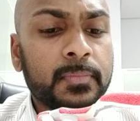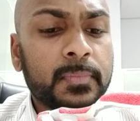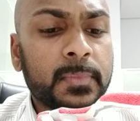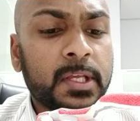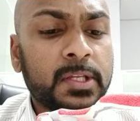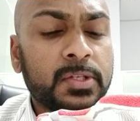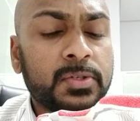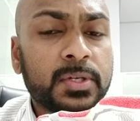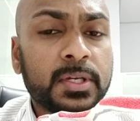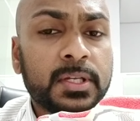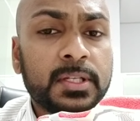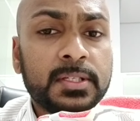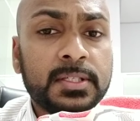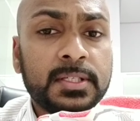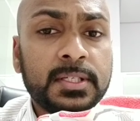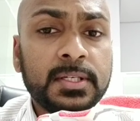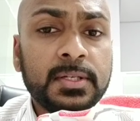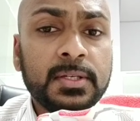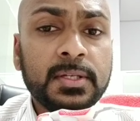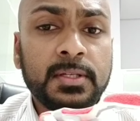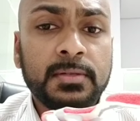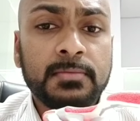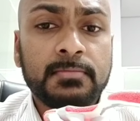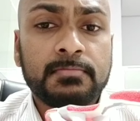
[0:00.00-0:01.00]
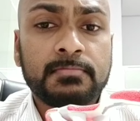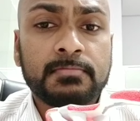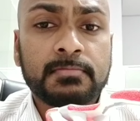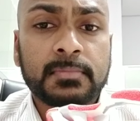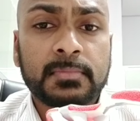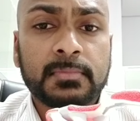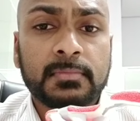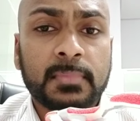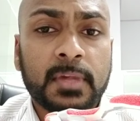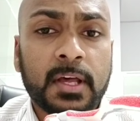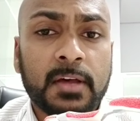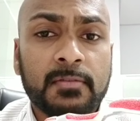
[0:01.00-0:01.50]
As you can see,
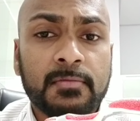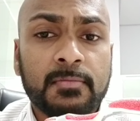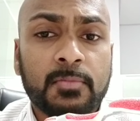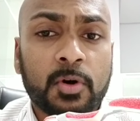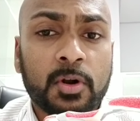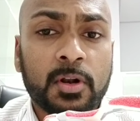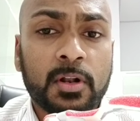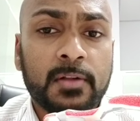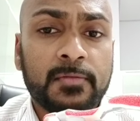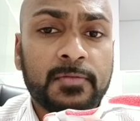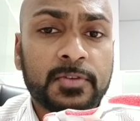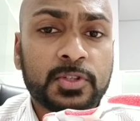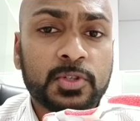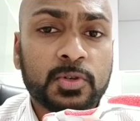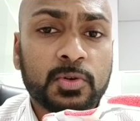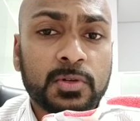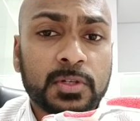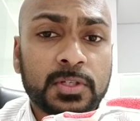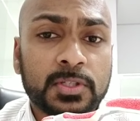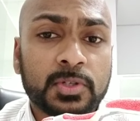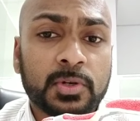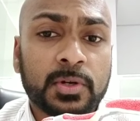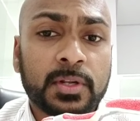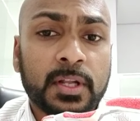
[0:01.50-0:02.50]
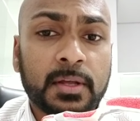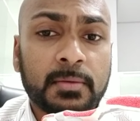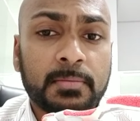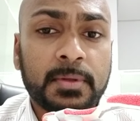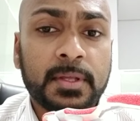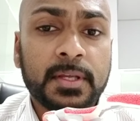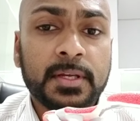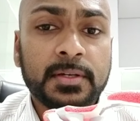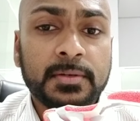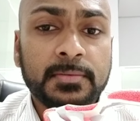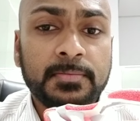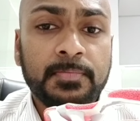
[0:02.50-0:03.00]
I have a model of a shoulder joint up
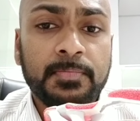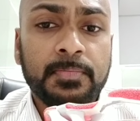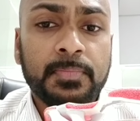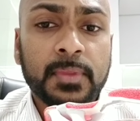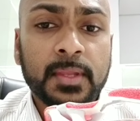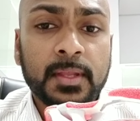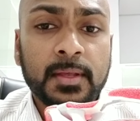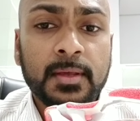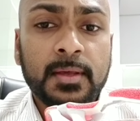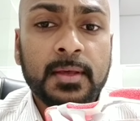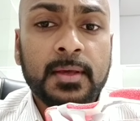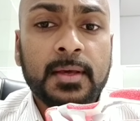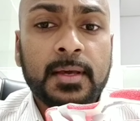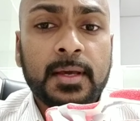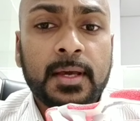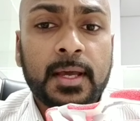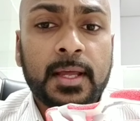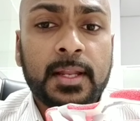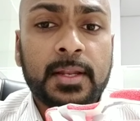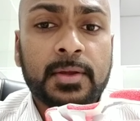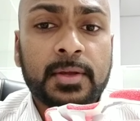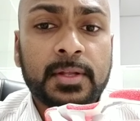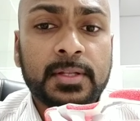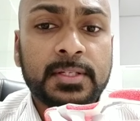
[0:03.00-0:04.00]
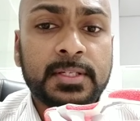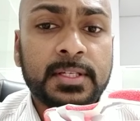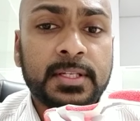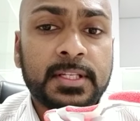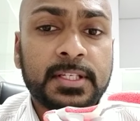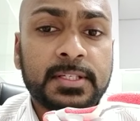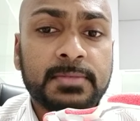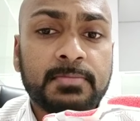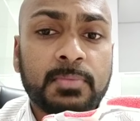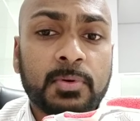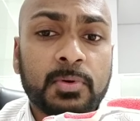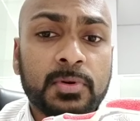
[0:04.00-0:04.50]
here, and you can see
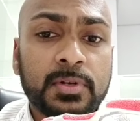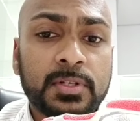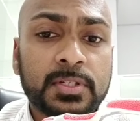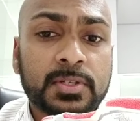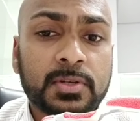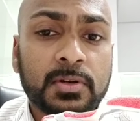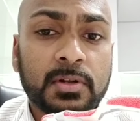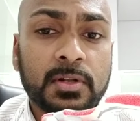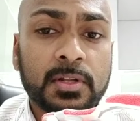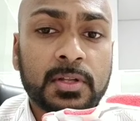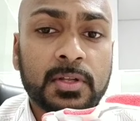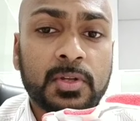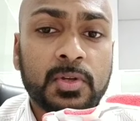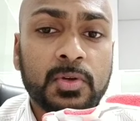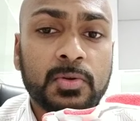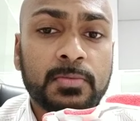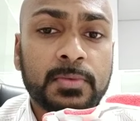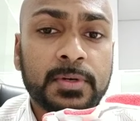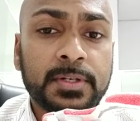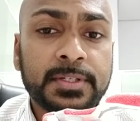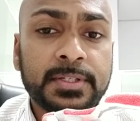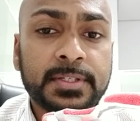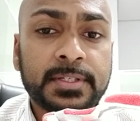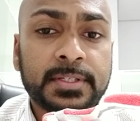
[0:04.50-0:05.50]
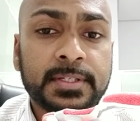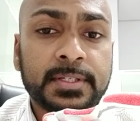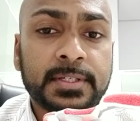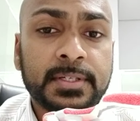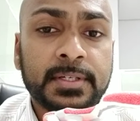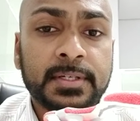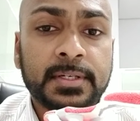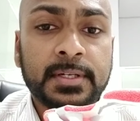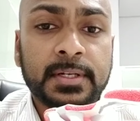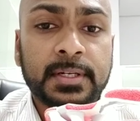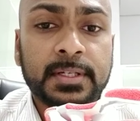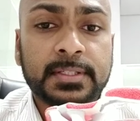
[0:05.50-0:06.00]
this bone is called the humerus.
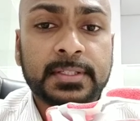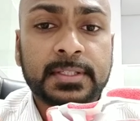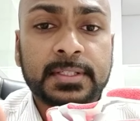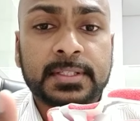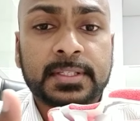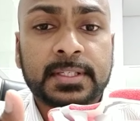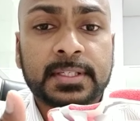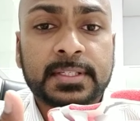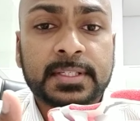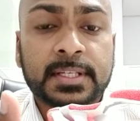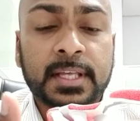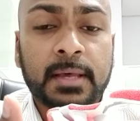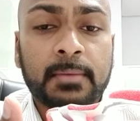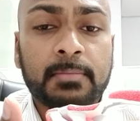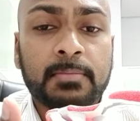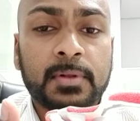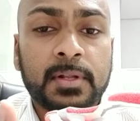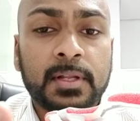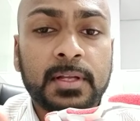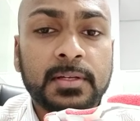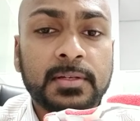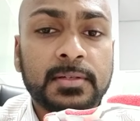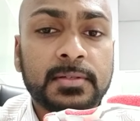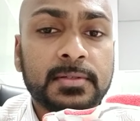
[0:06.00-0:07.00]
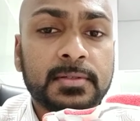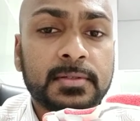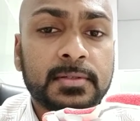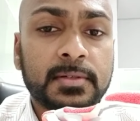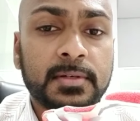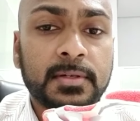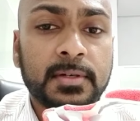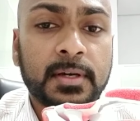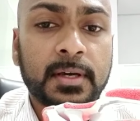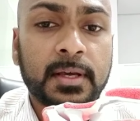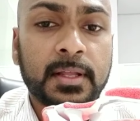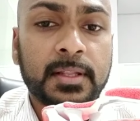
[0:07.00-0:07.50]
This is the scapula,
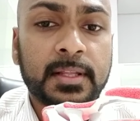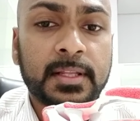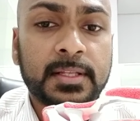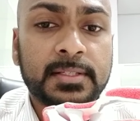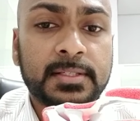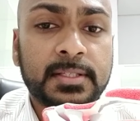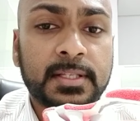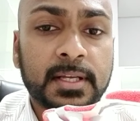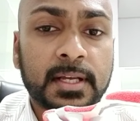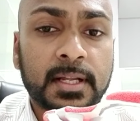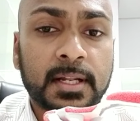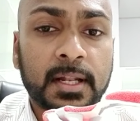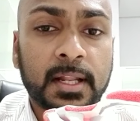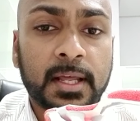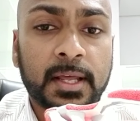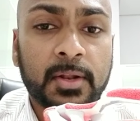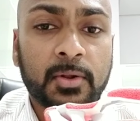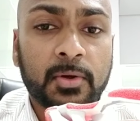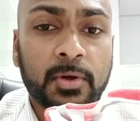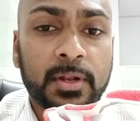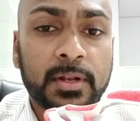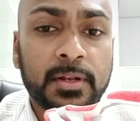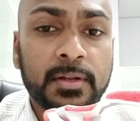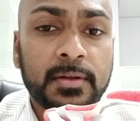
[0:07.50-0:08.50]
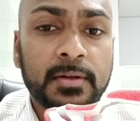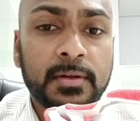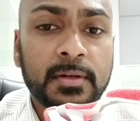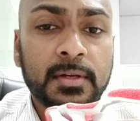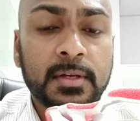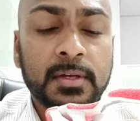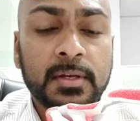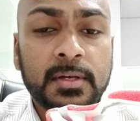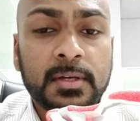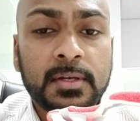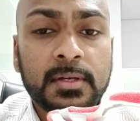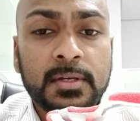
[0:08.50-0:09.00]
and this is the glenoid.
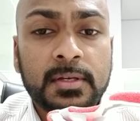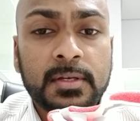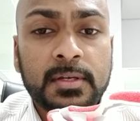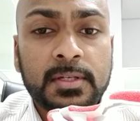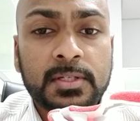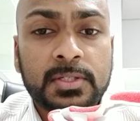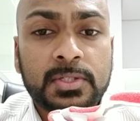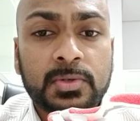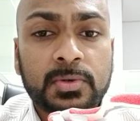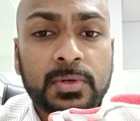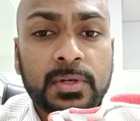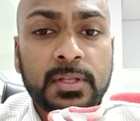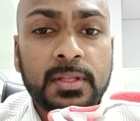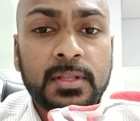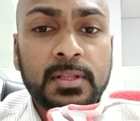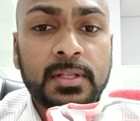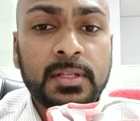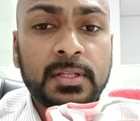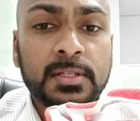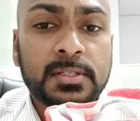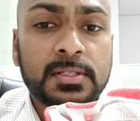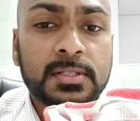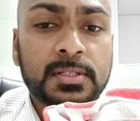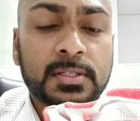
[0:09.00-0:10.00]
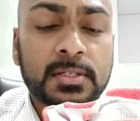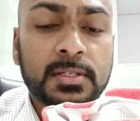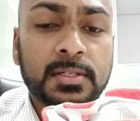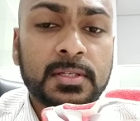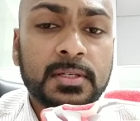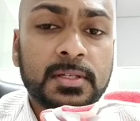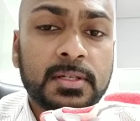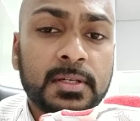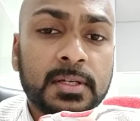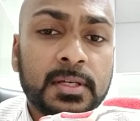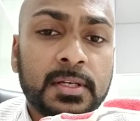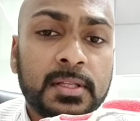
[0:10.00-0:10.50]
So in this
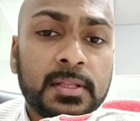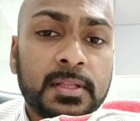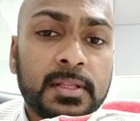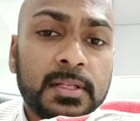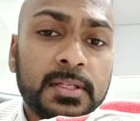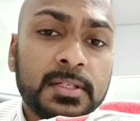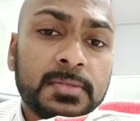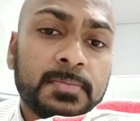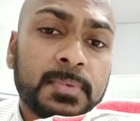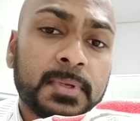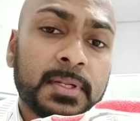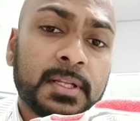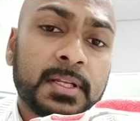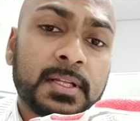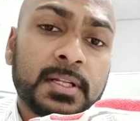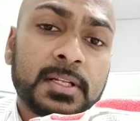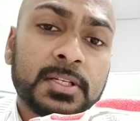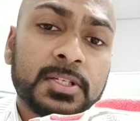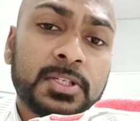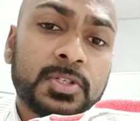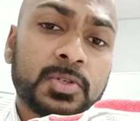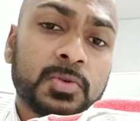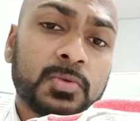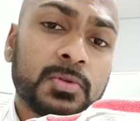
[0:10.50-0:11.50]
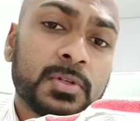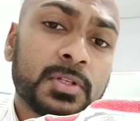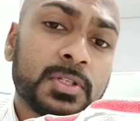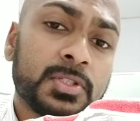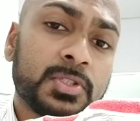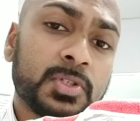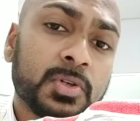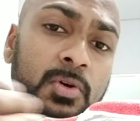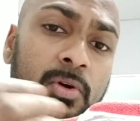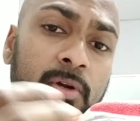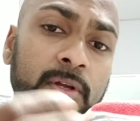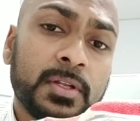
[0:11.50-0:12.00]
particular shoulder
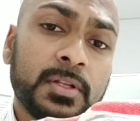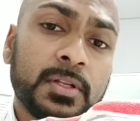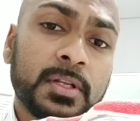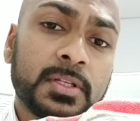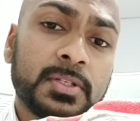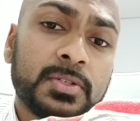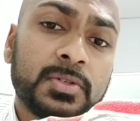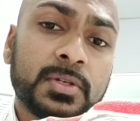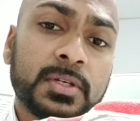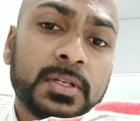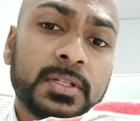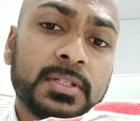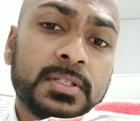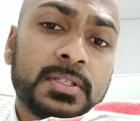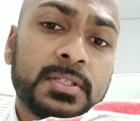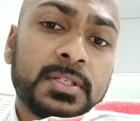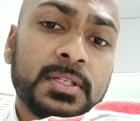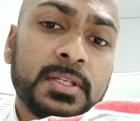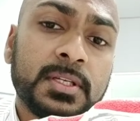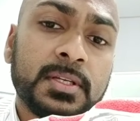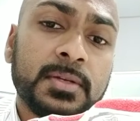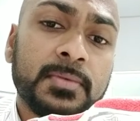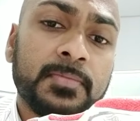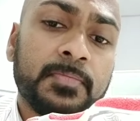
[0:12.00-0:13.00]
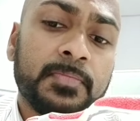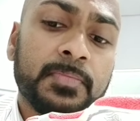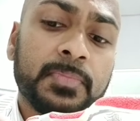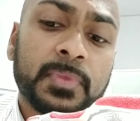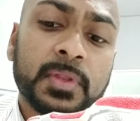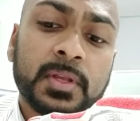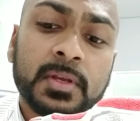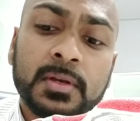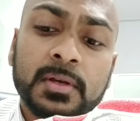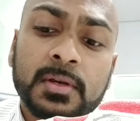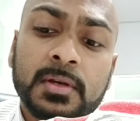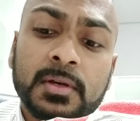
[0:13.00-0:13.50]
joint, as you can see,
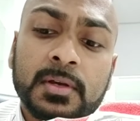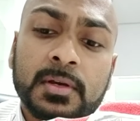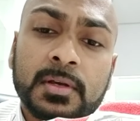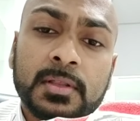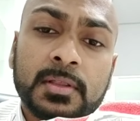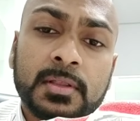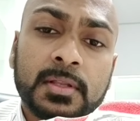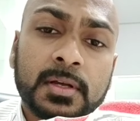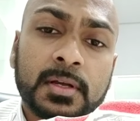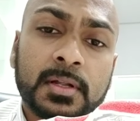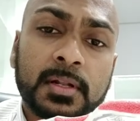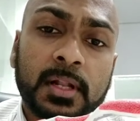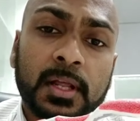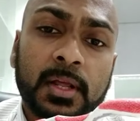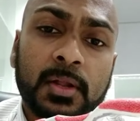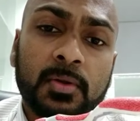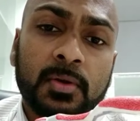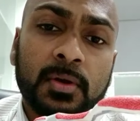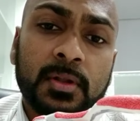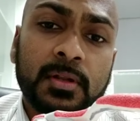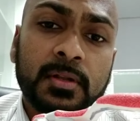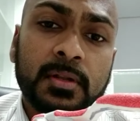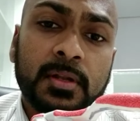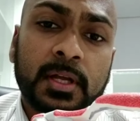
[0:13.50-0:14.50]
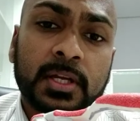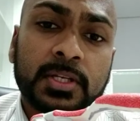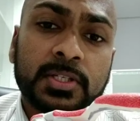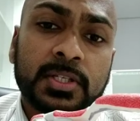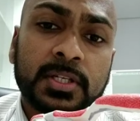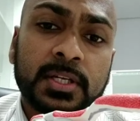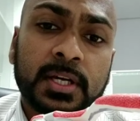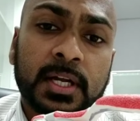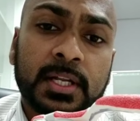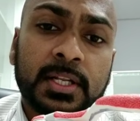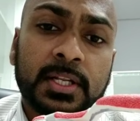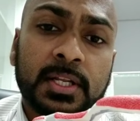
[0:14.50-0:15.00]
the glenoid
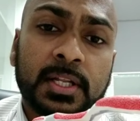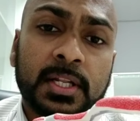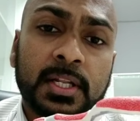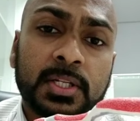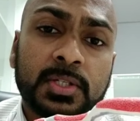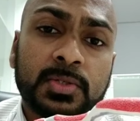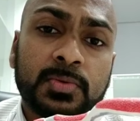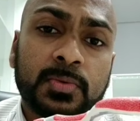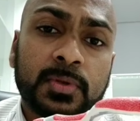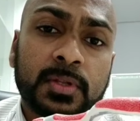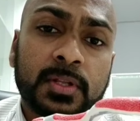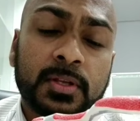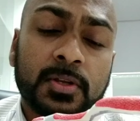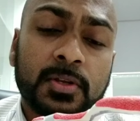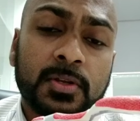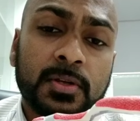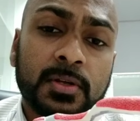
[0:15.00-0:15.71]
actually articulates with the